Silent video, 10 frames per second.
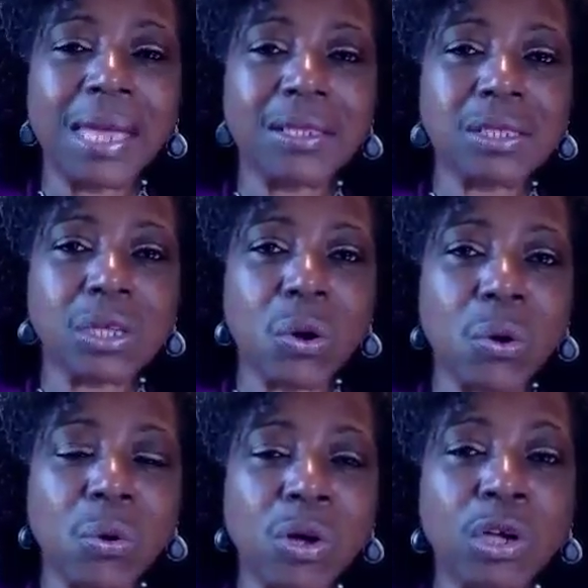And
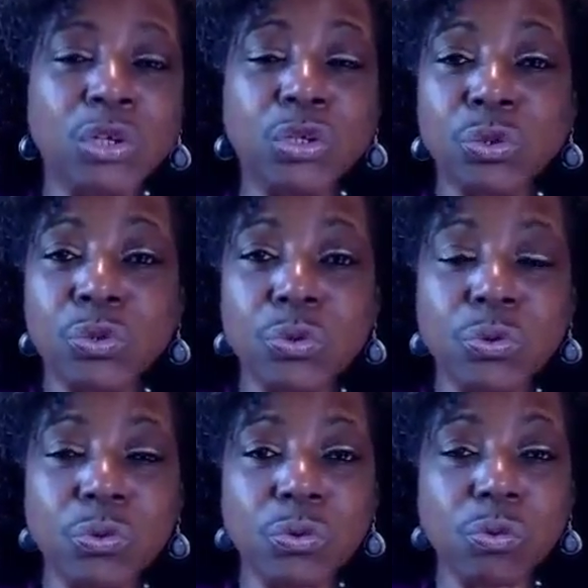so
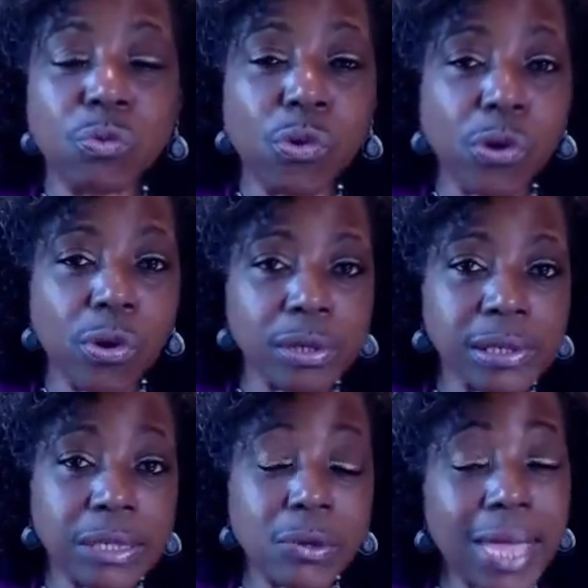you were
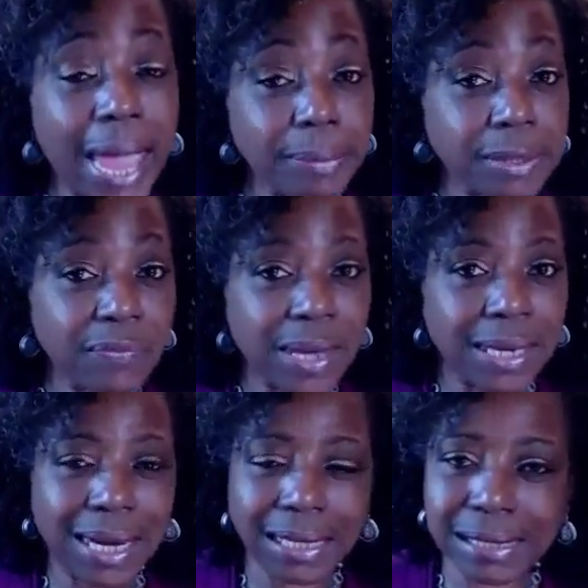still
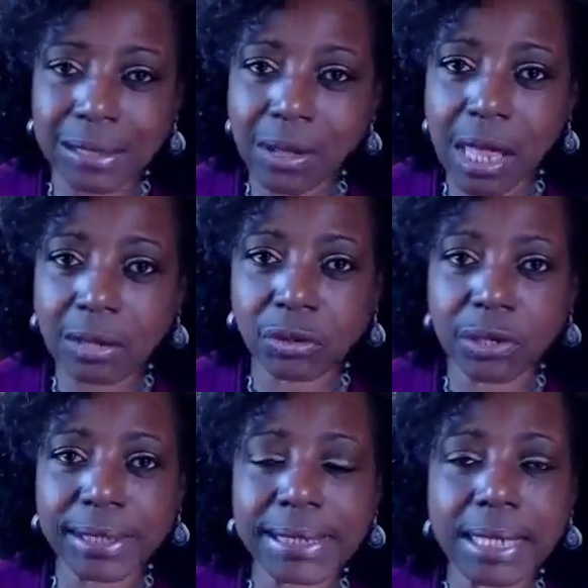captivated. I still held
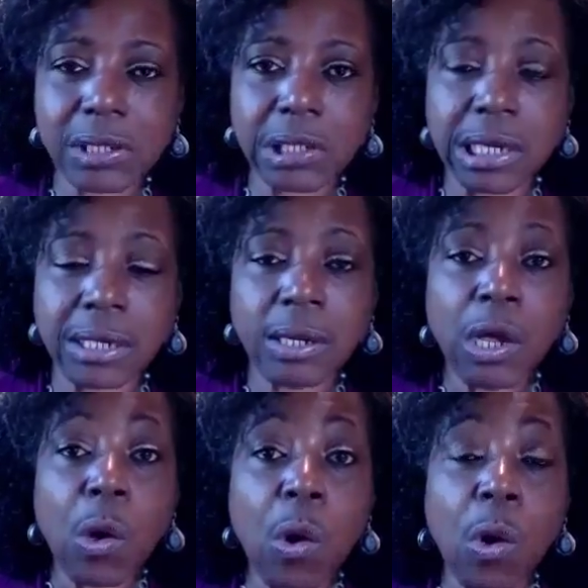your attention
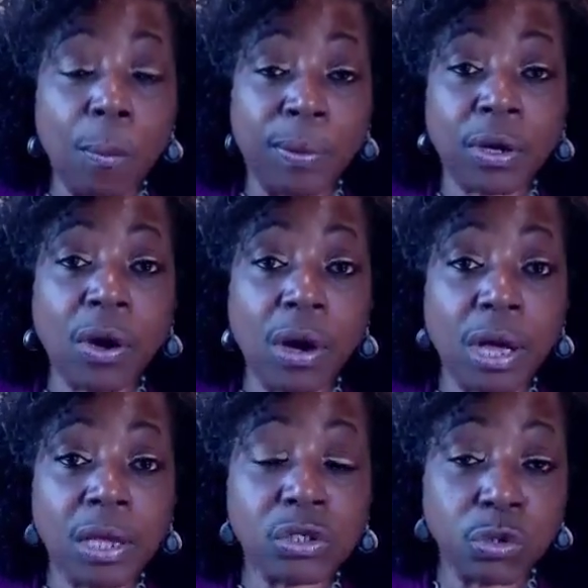
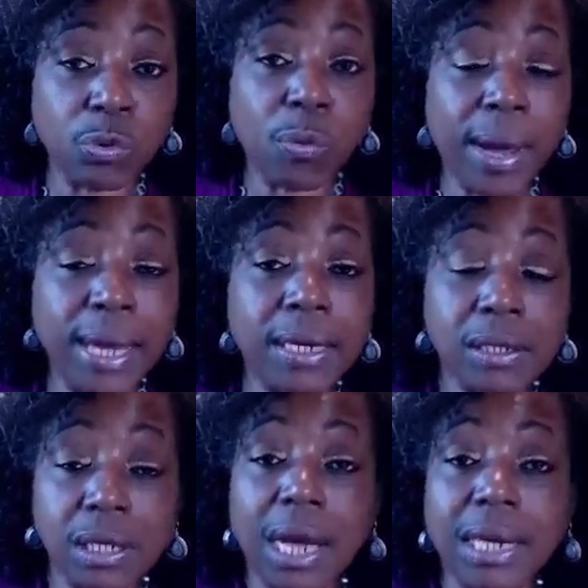because you were waiting
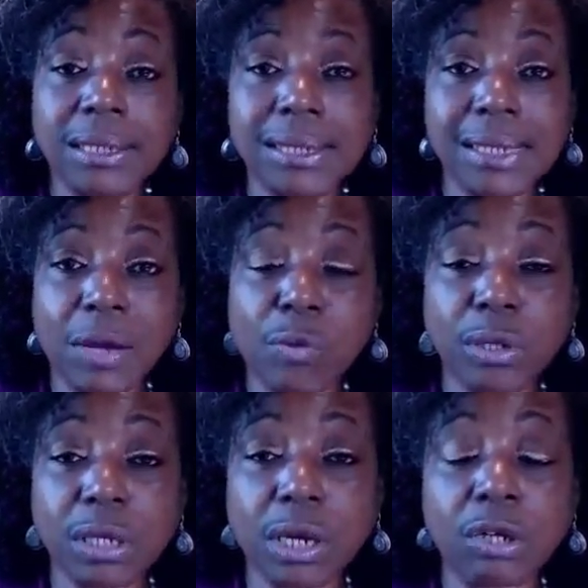to understand
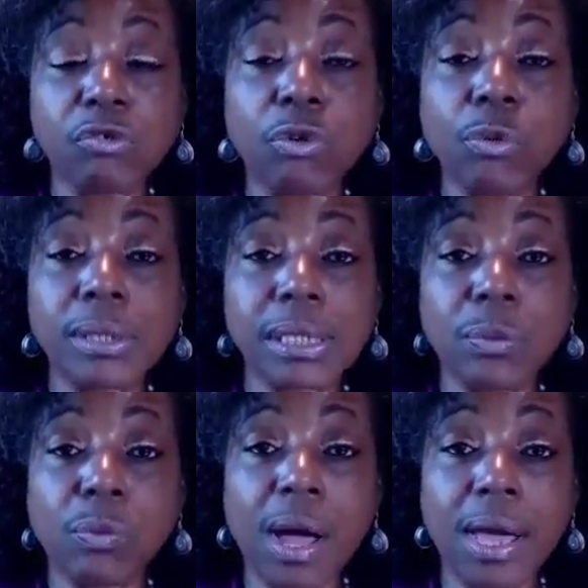what the congruency
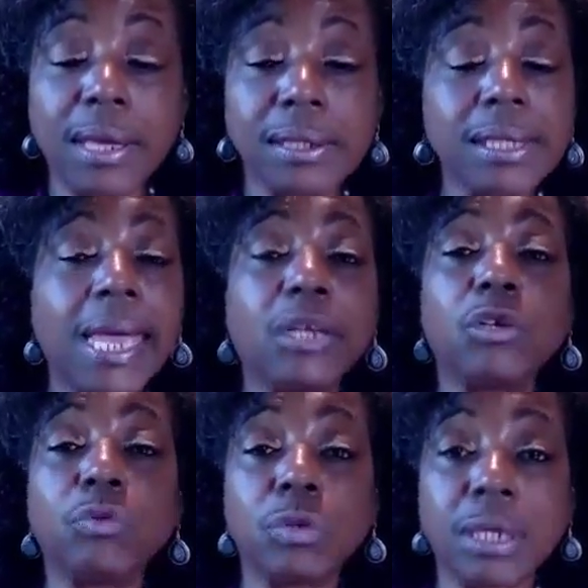was and
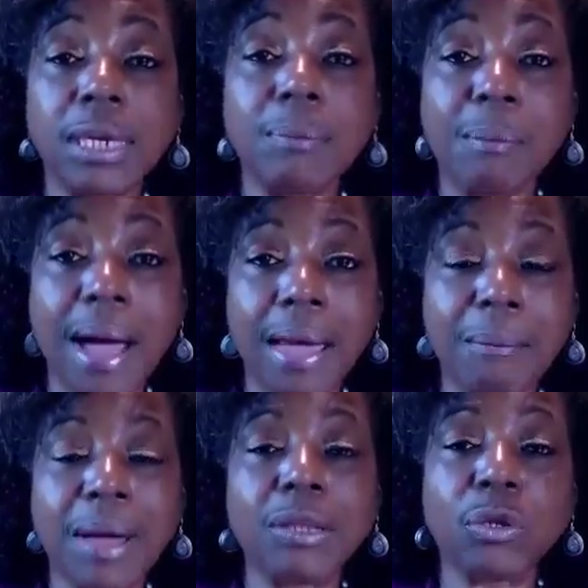you didn't mind
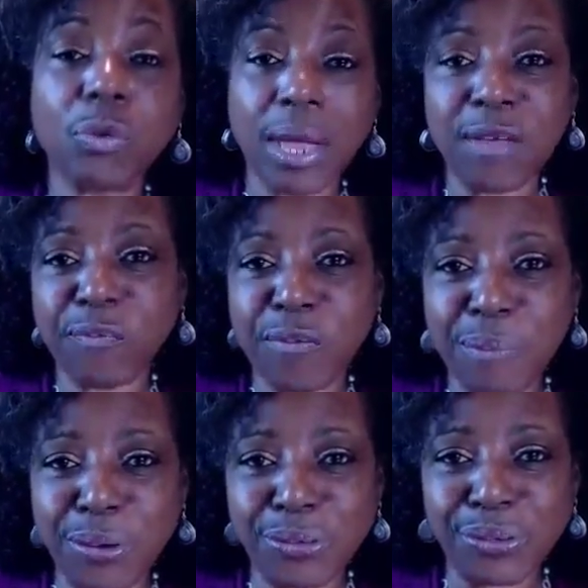my little
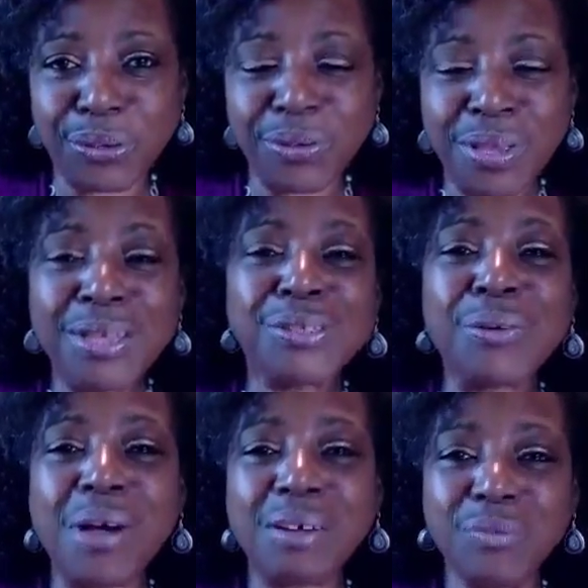infomercial.
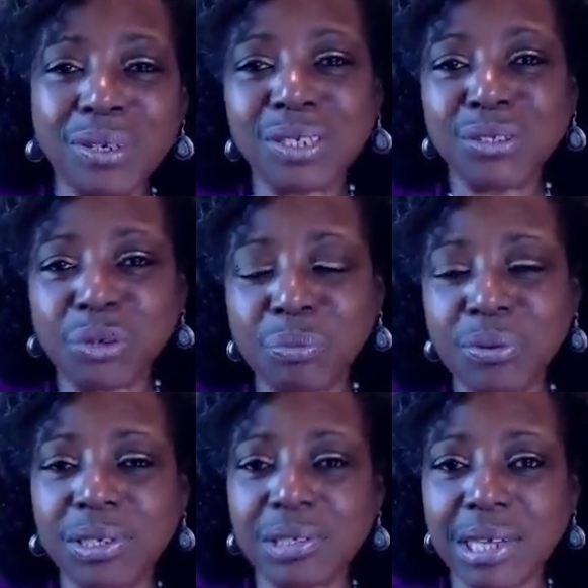So I really do
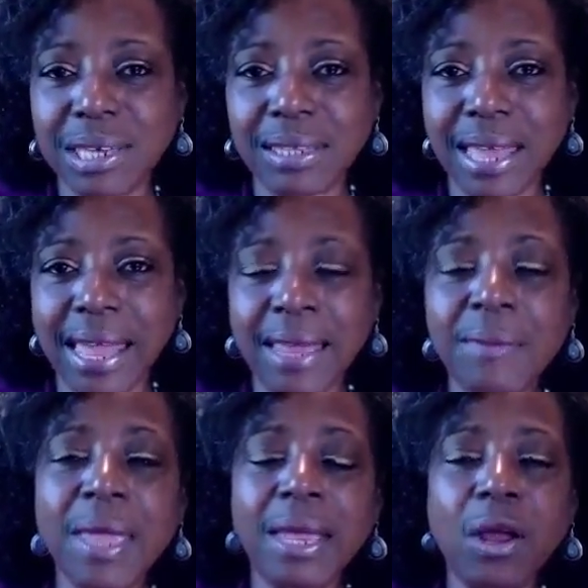appreciate that.
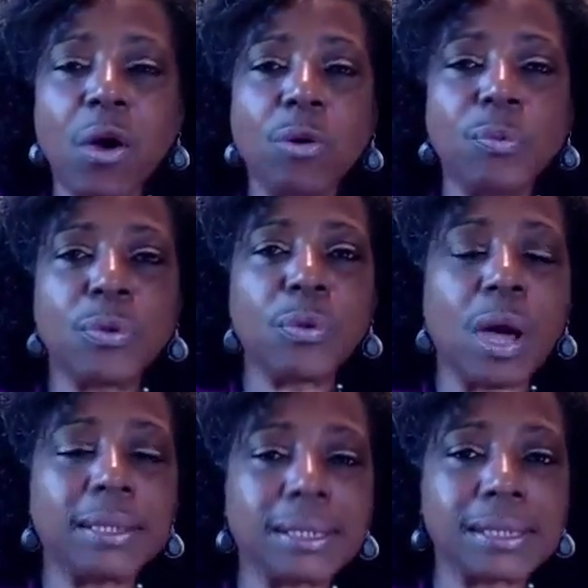And I hope you
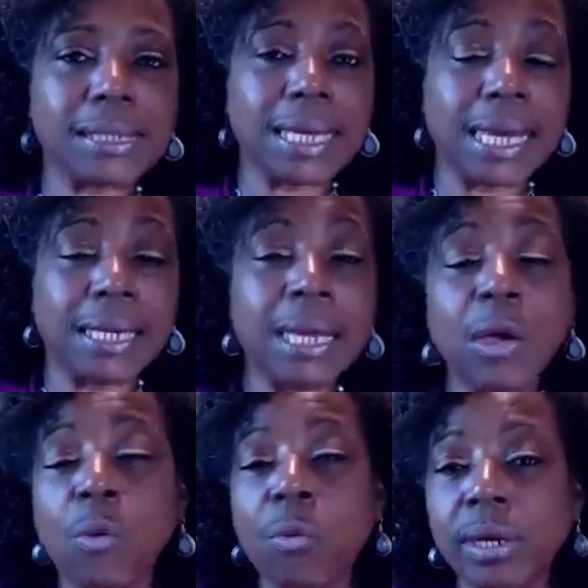understand
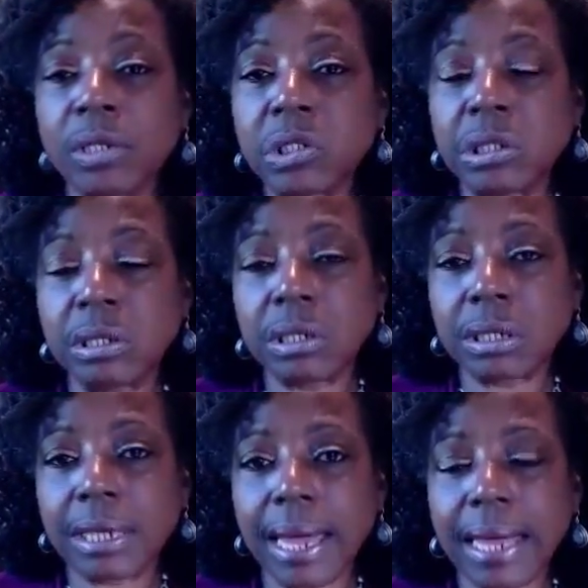what it should look
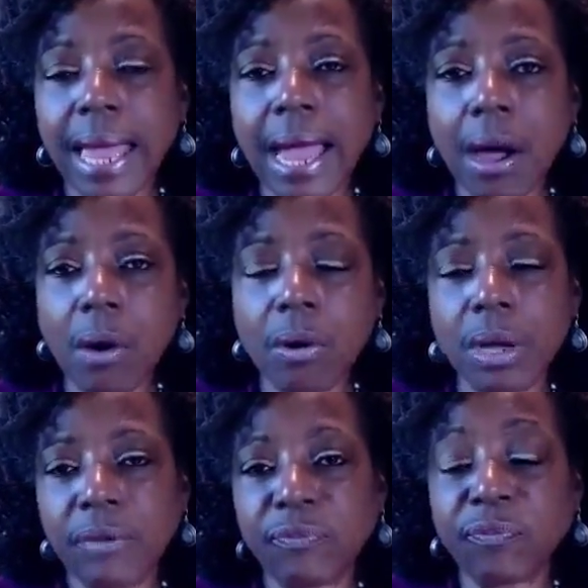like, how
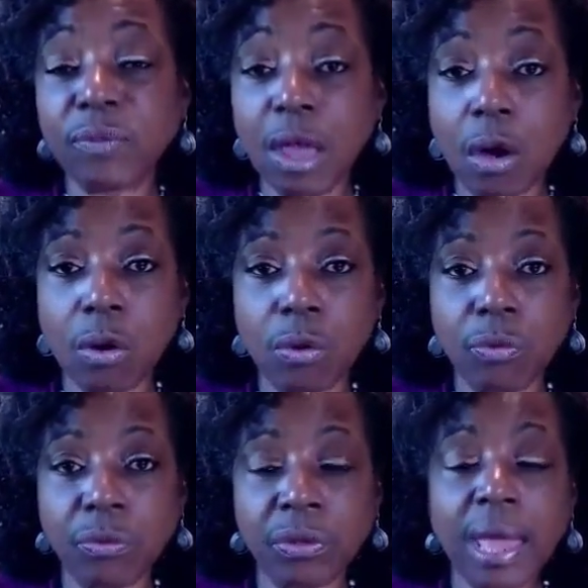it
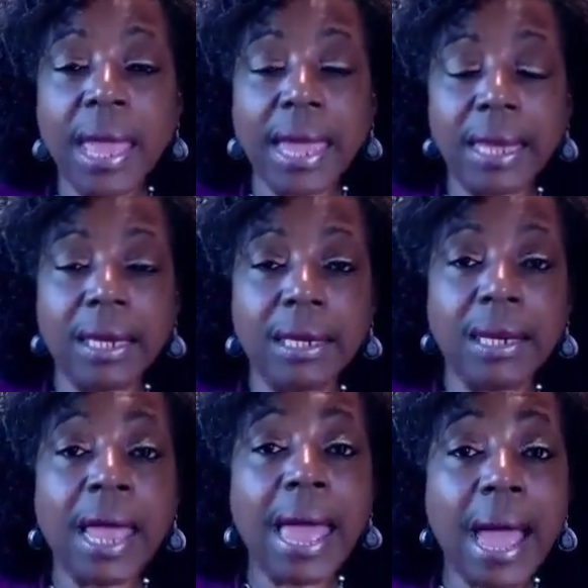flows, and
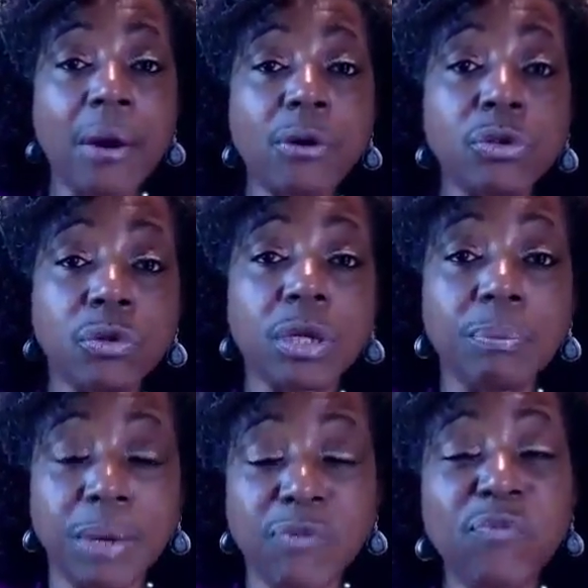how you can
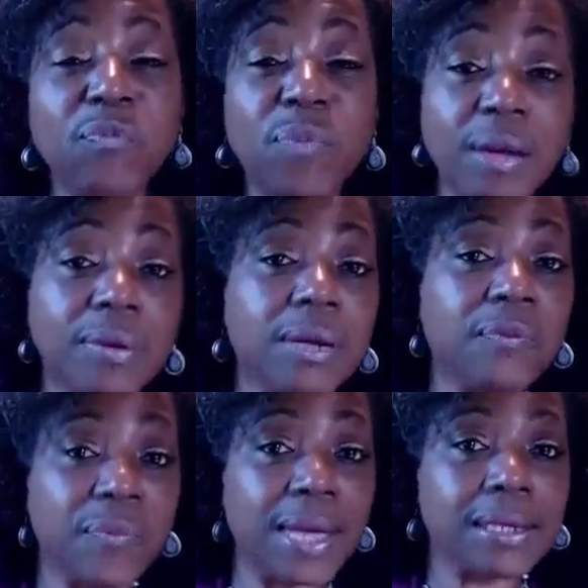be very
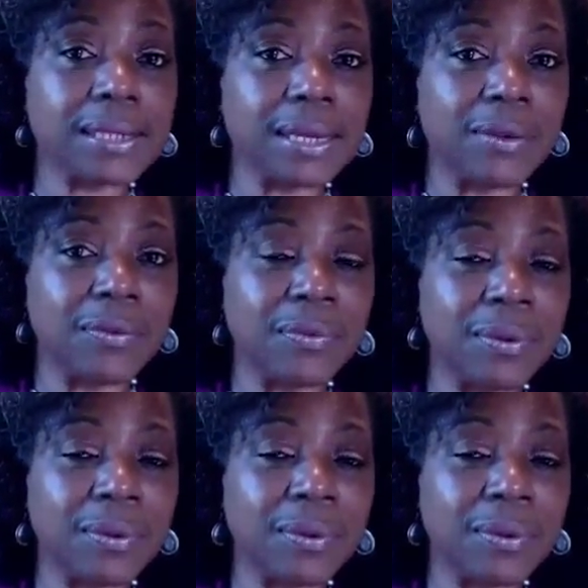effective